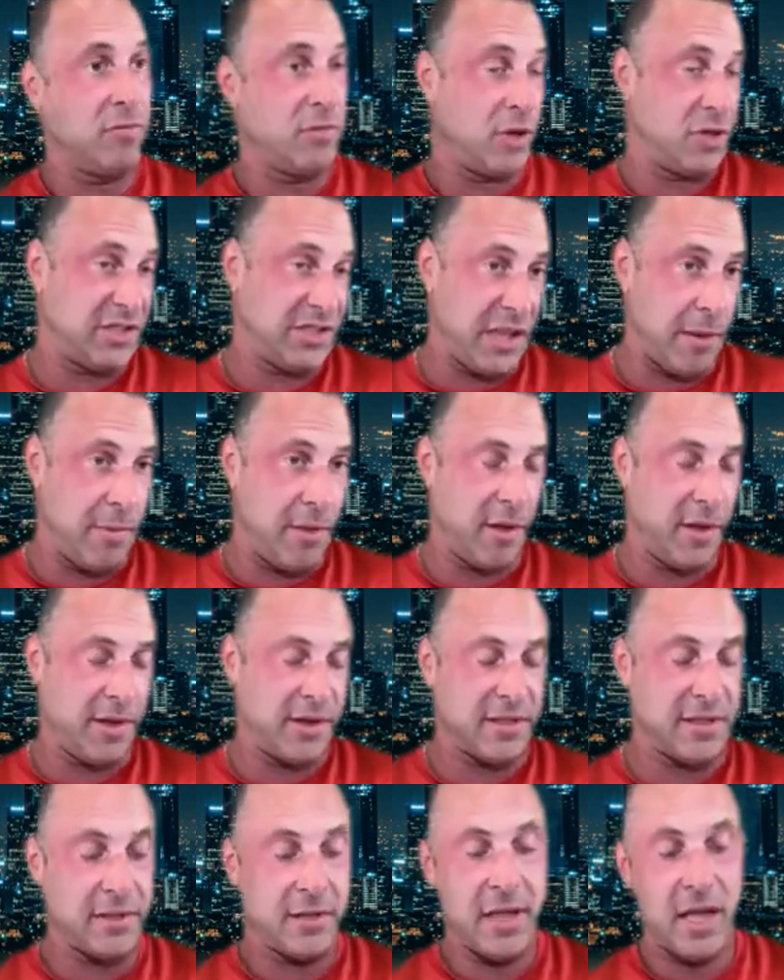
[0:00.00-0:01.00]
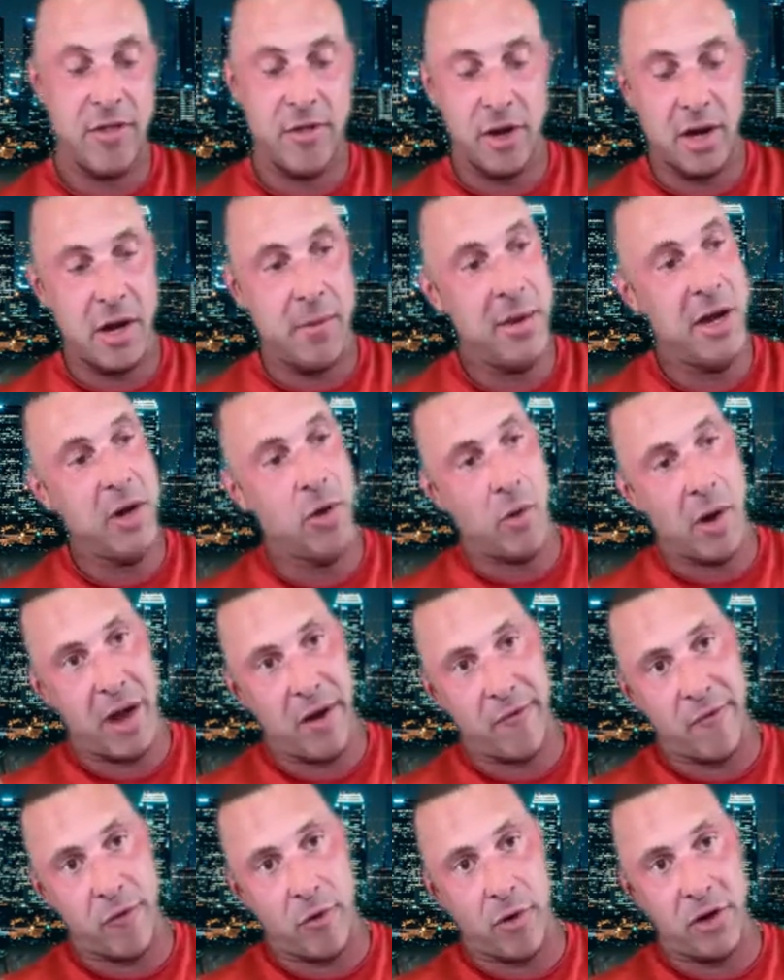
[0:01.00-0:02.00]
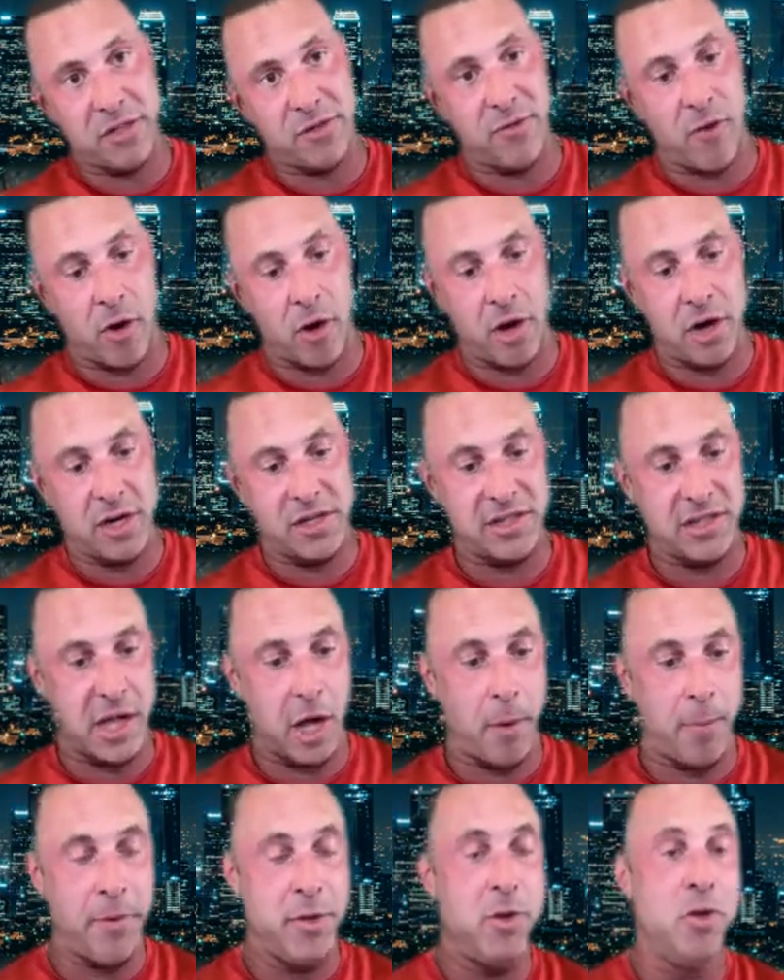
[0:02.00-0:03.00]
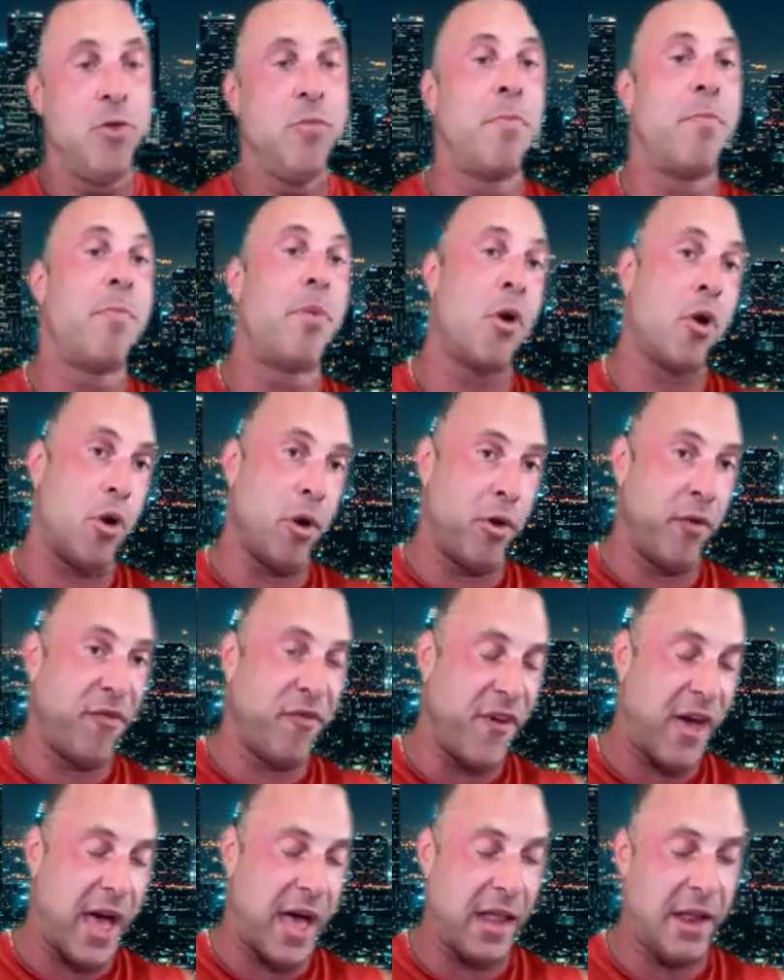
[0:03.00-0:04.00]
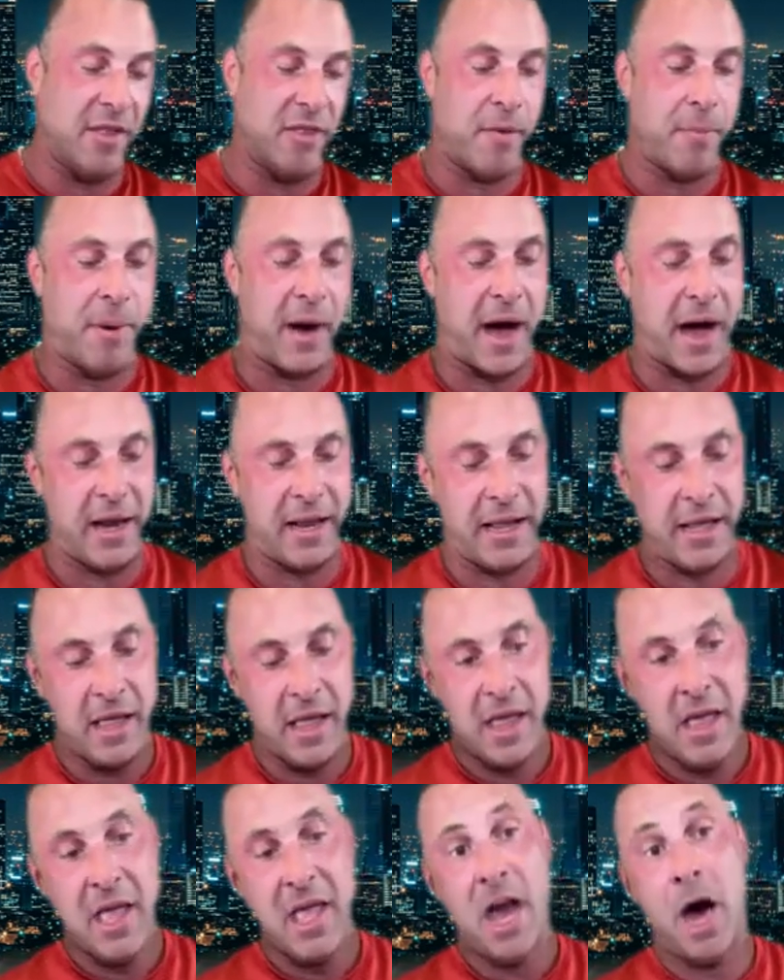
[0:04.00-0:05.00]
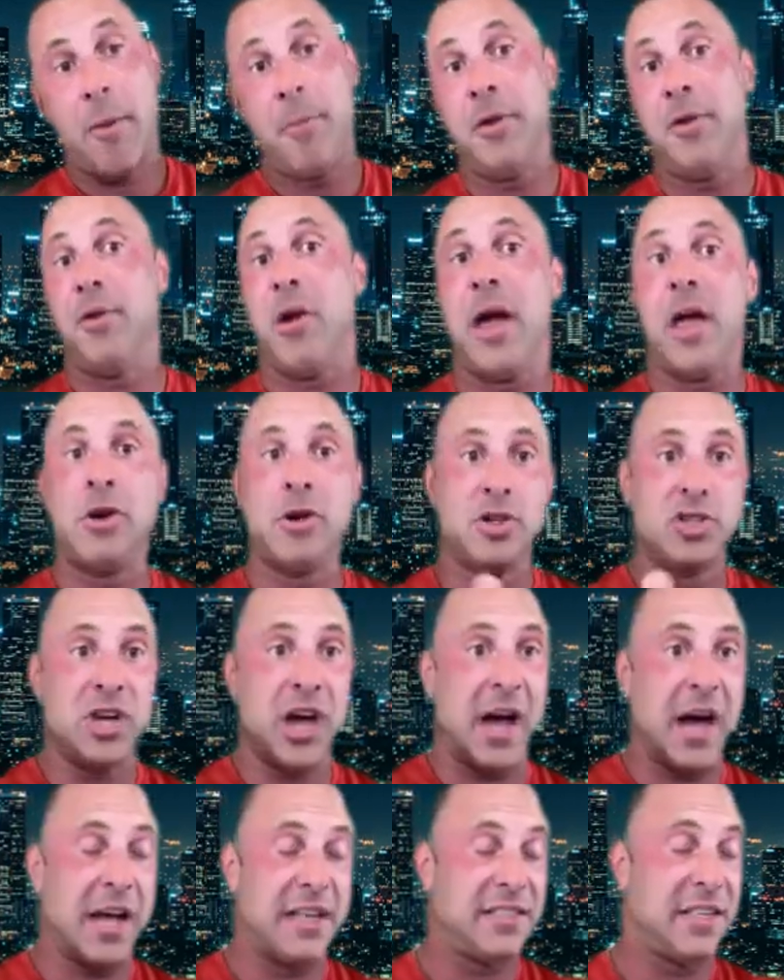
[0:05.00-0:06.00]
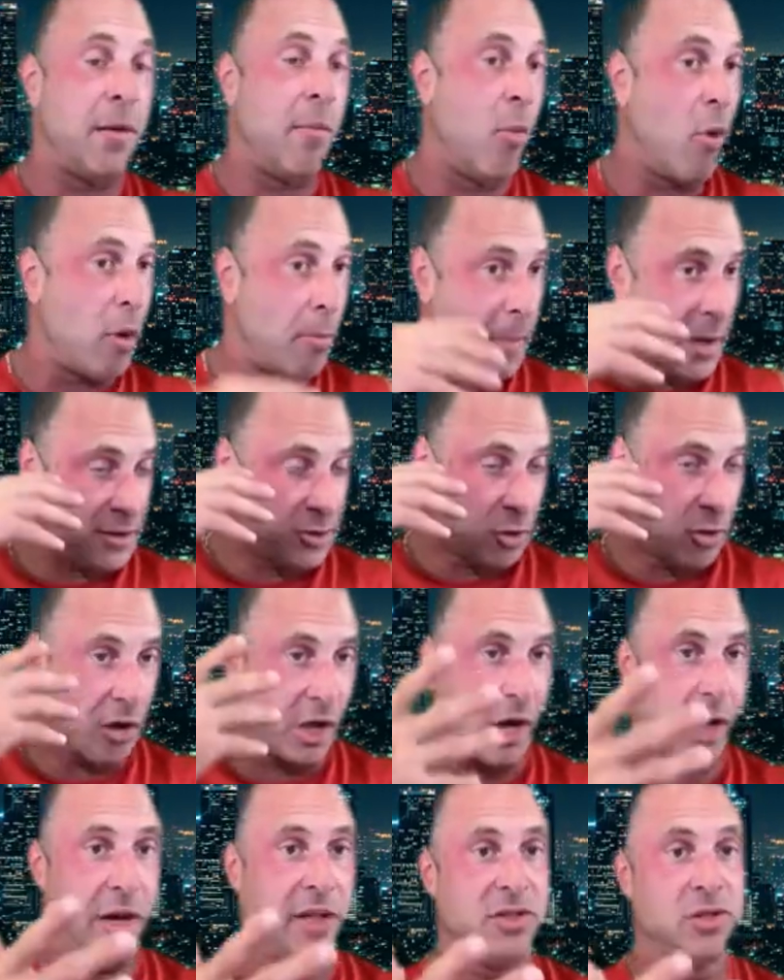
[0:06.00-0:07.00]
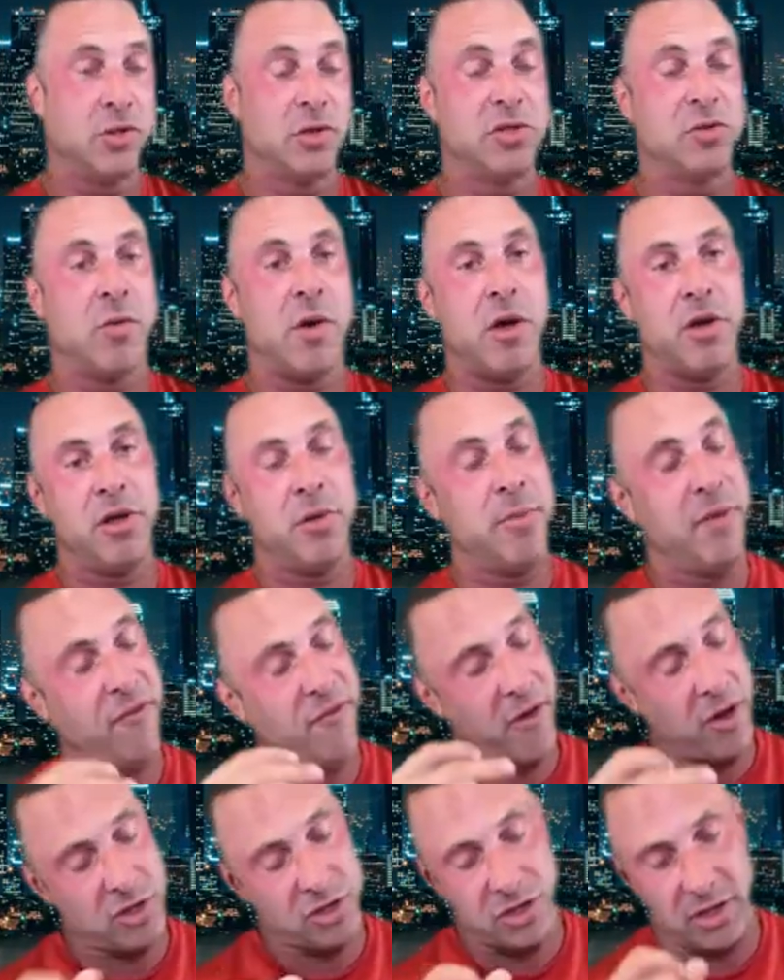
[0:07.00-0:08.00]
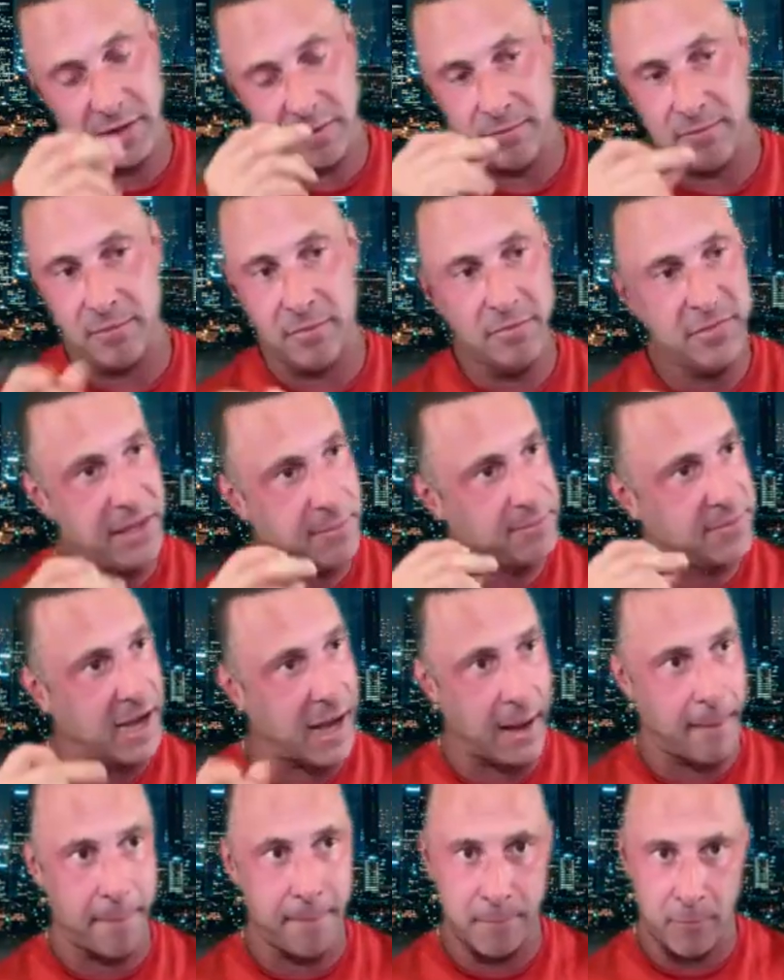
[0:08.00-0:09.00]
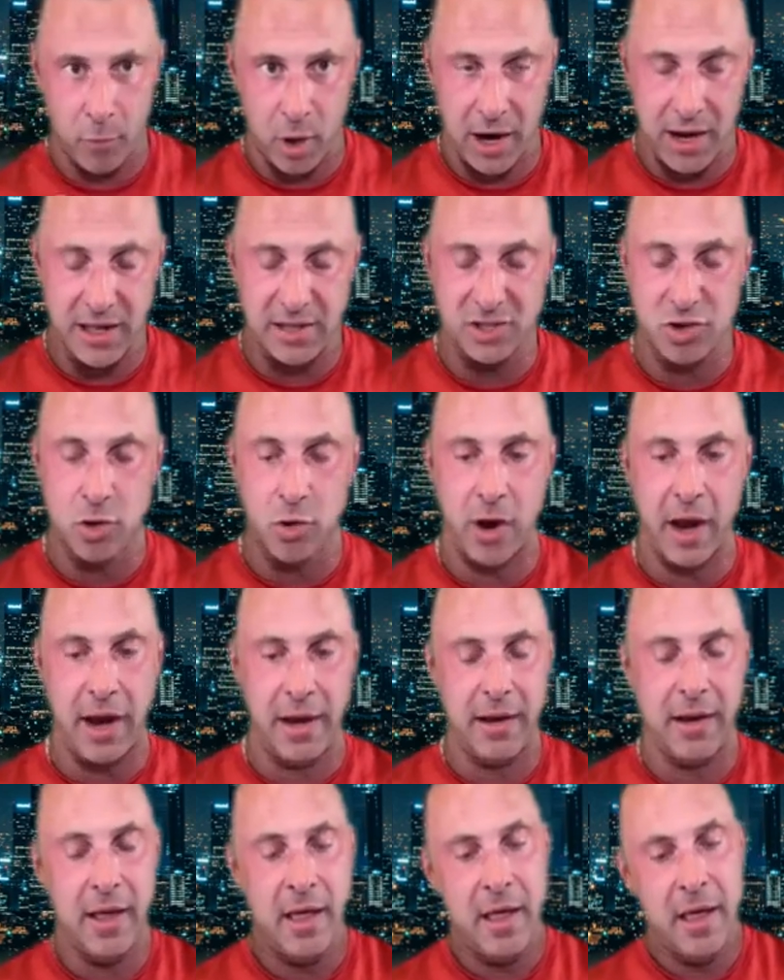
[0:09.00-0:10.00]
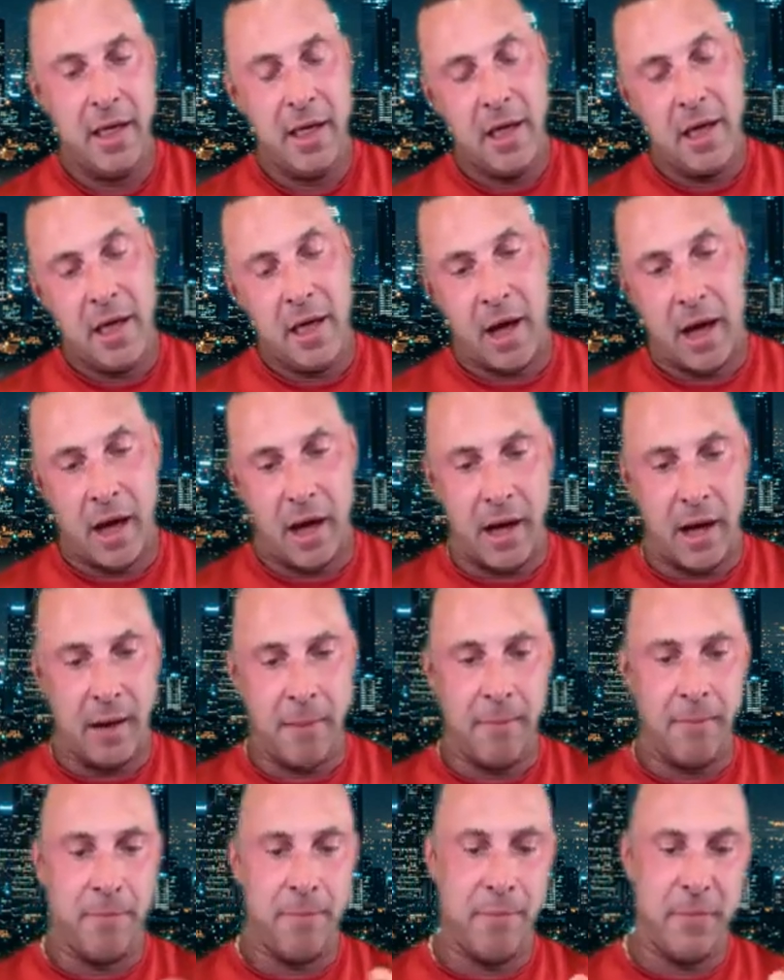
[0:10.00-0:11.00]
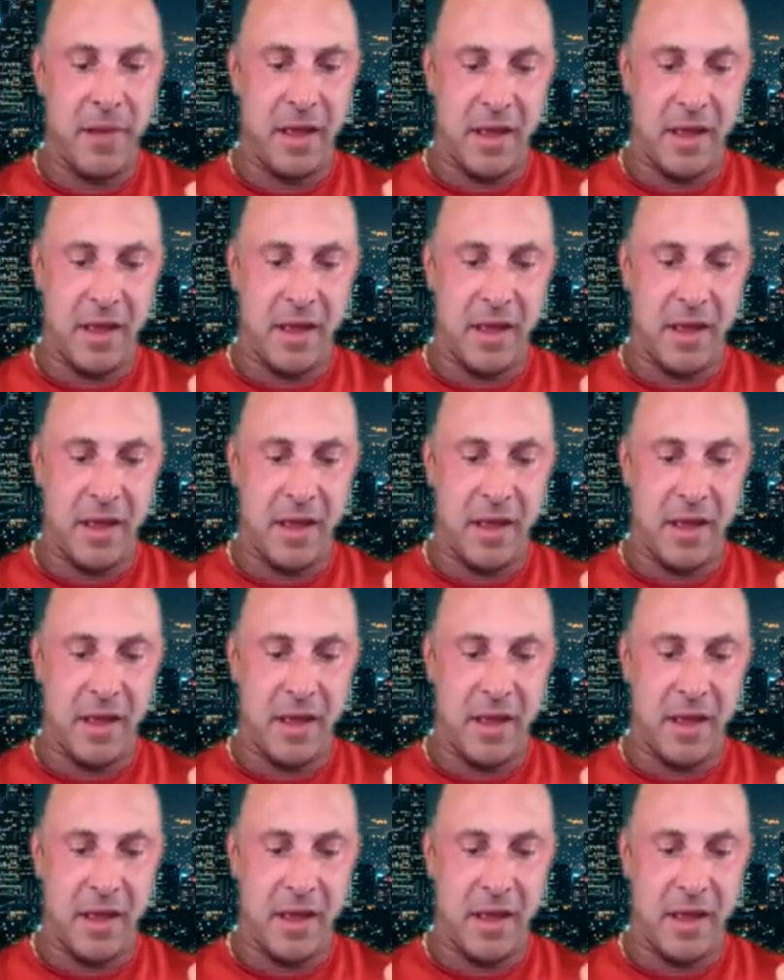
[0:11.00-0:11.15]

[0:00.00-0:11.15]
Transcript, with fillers: they're stimulants and they're going to be great for as far as helping you burn fat in the body helping you energize and more mental clarity too as well you will be functioning tip top right it's great um,